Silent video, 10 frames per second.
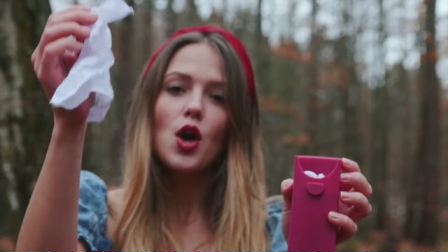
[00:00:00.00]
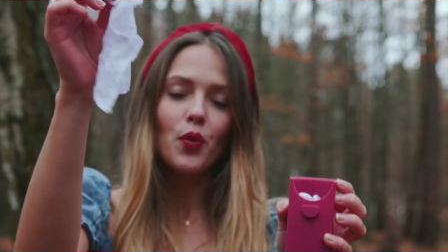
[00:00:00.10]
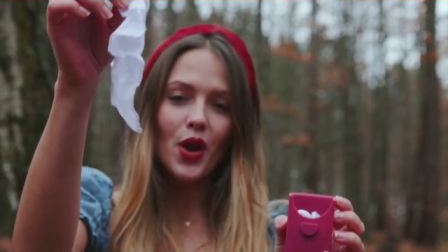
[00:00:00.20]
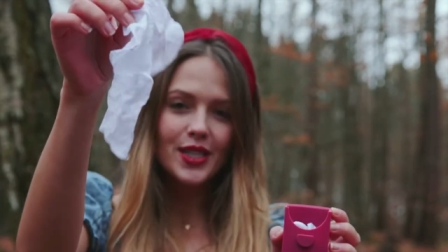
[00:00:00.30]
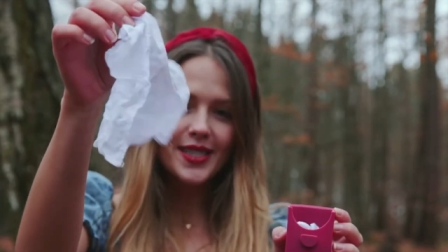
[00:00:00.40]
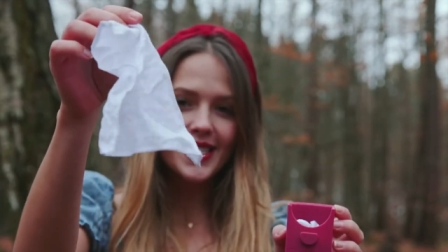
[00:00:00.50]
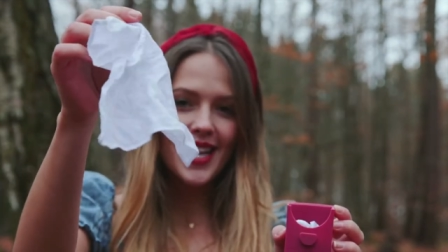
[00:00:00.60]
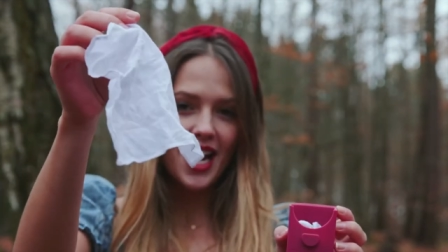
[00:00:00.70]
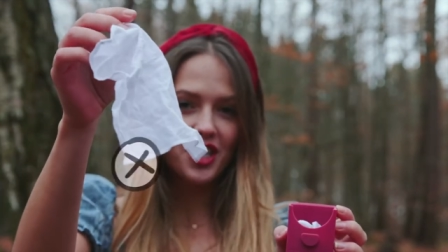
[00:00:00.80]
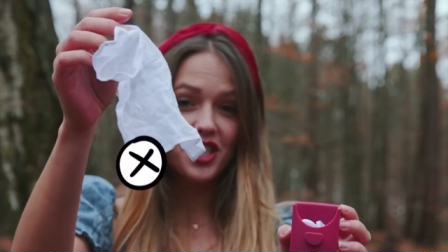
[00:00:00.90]
When all six
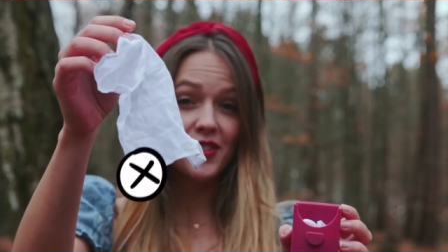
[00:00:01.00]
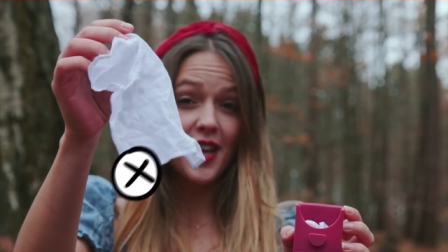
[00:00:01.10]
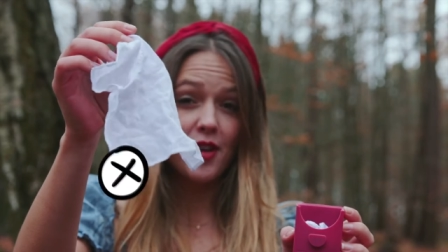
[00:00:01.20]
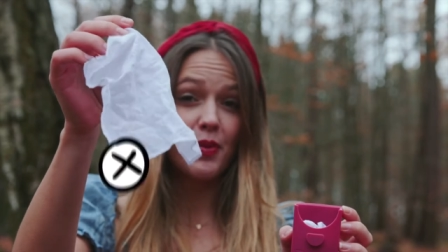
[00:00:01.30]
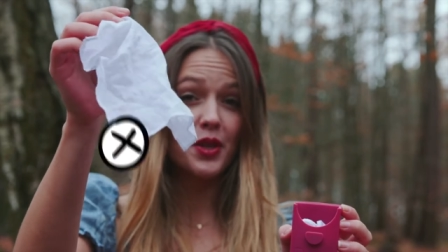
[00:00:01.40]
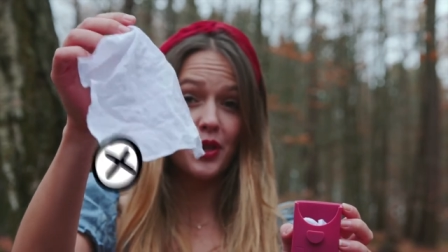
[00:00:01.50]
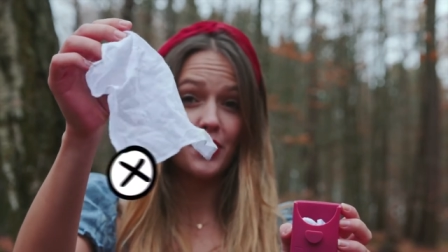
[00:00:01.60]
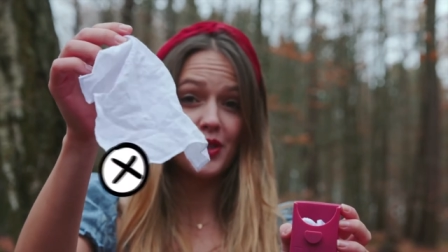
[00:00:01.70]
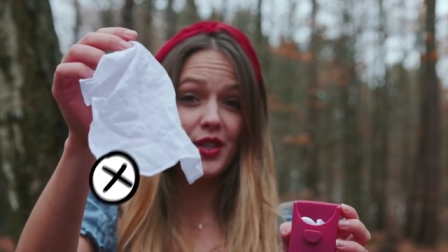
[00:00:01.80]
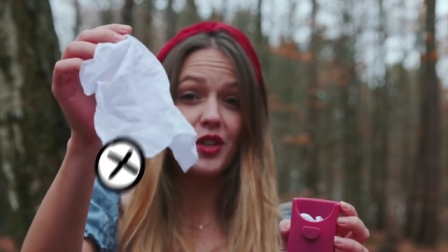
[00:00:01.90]
handkerchiefs have been
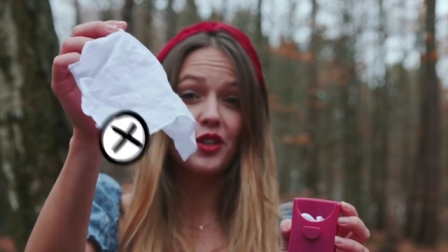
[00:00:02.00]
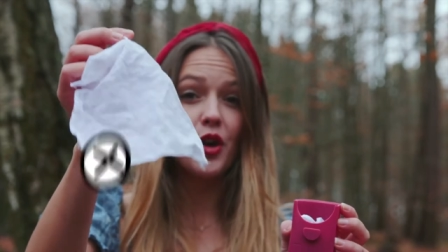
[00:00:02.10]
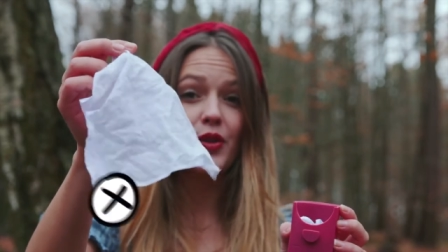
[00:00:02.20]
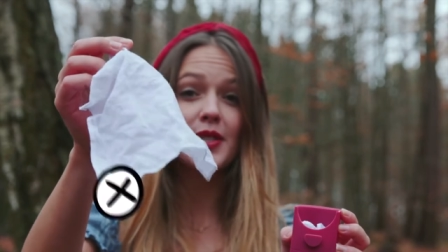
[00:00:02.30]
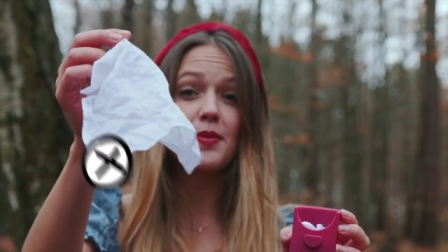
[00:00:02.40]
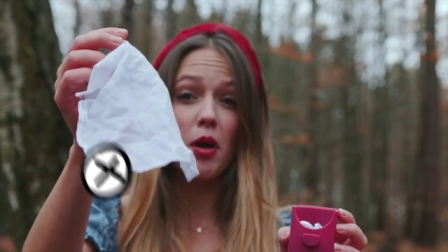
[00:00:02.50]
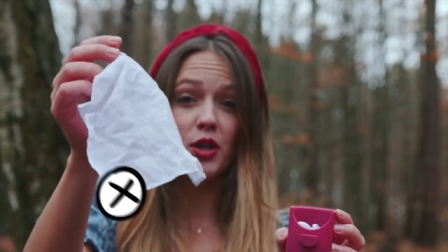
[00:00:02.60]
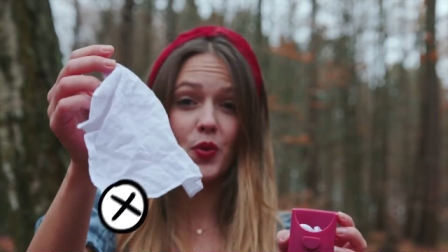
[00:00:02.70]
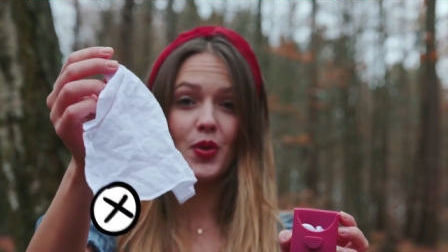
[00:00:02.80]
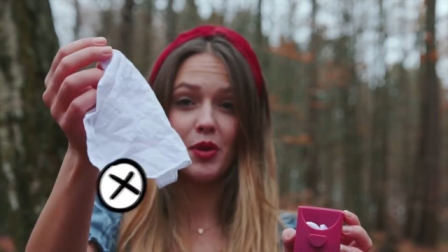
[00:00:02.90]
used, you'll notice the marked
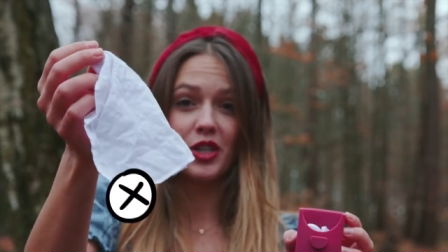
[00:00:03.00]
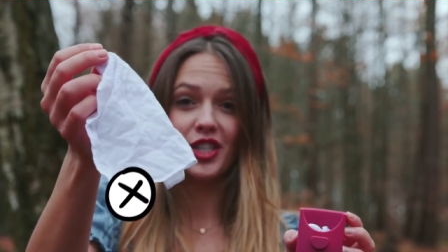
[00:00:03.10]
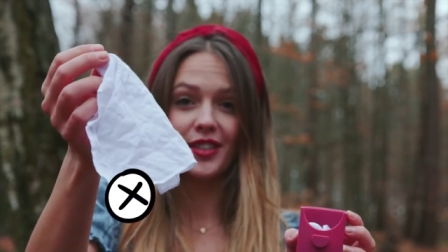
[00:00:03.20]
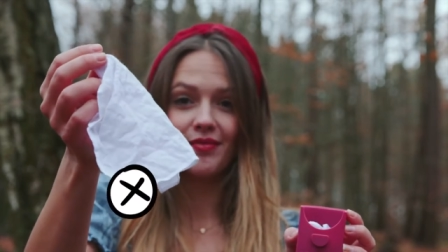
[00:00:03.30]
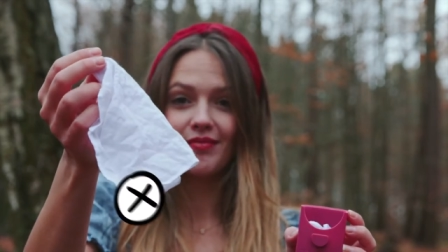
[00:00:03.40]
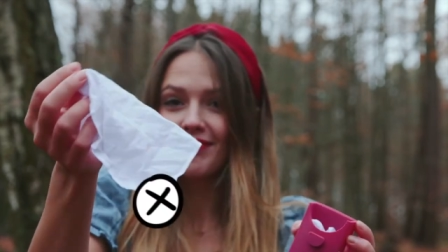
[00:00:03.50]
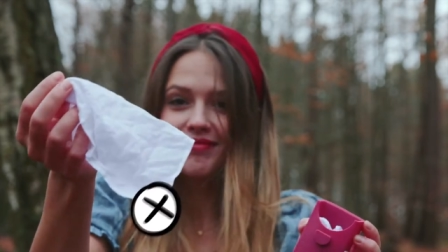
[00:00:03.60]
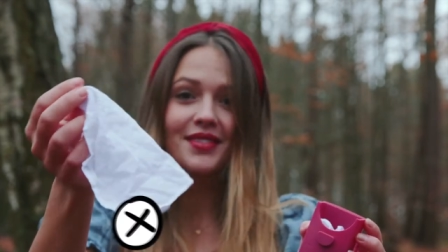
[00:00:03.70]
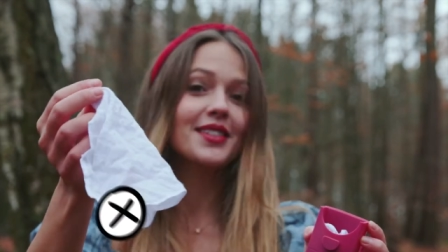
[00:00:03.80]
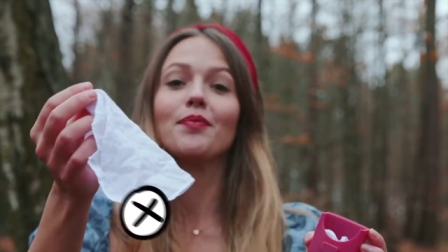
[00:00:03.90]
one emerging.
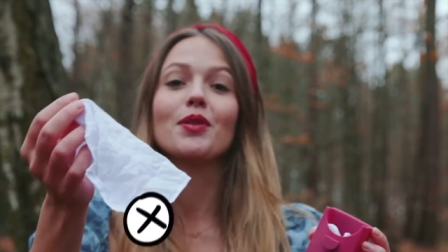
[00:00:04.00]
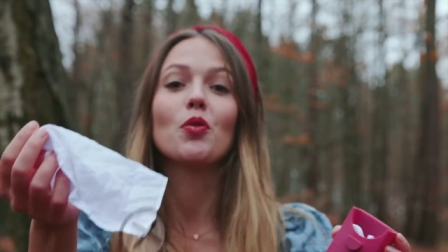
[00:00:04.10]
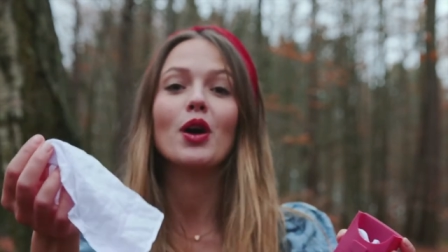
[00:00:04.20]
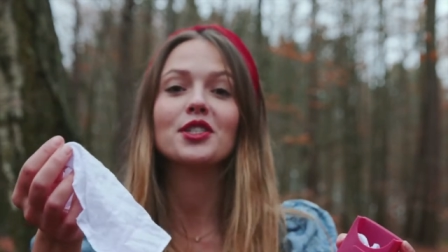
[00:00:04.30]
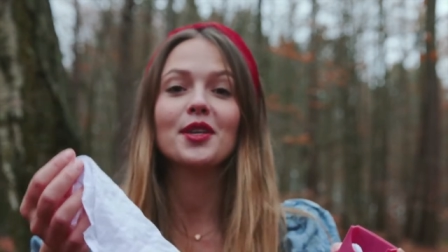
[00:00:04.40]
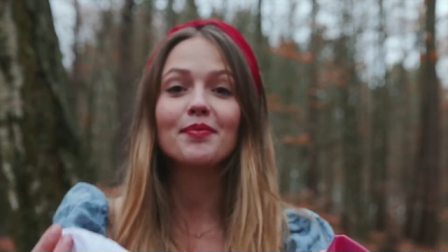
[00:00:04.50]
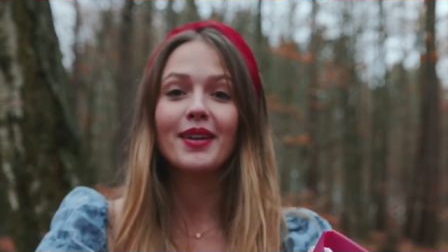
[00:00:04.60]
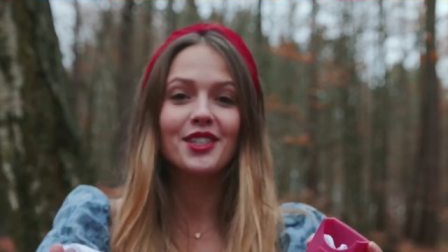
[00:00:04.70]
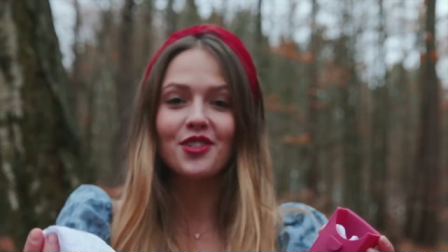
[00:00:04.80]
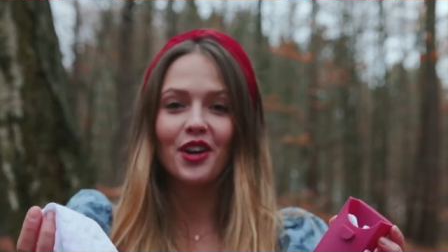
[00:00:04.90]
Simply wash them
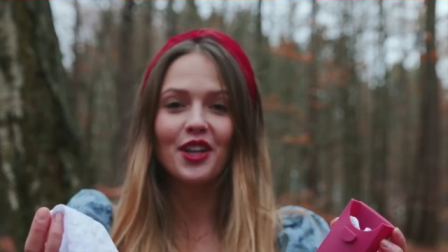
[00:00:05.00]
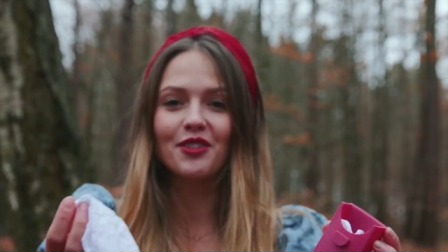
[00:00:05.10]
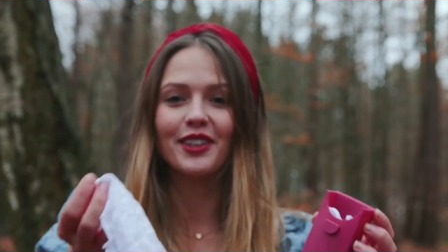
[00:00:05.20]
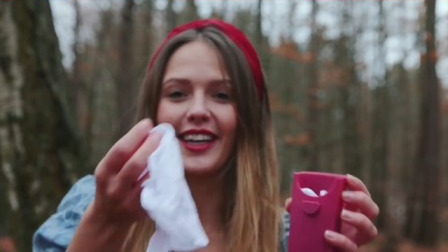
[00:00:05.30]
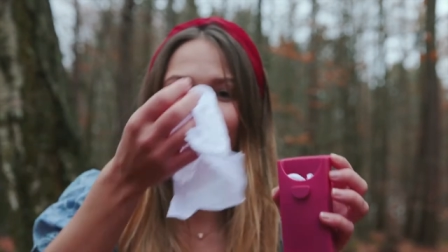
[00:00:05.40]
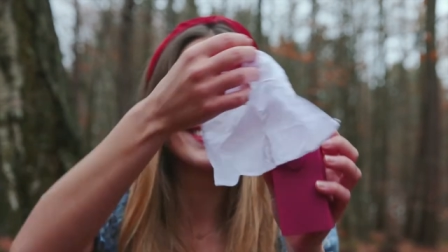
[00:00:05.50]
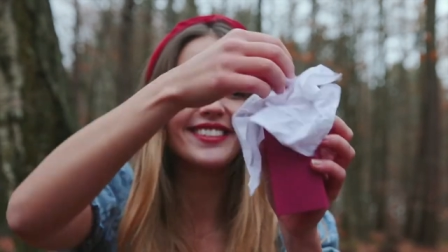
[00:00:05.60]
and start all over again.